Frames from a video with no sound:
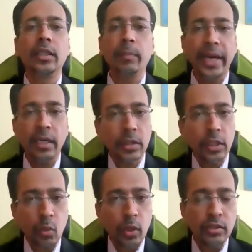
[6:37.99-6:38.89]
the brain,
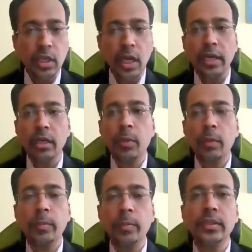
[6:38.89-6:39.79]
that voice in our head will
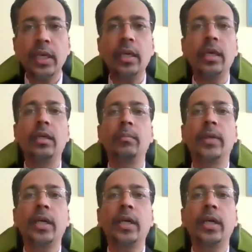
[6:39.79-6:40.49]
pop up and say, hey,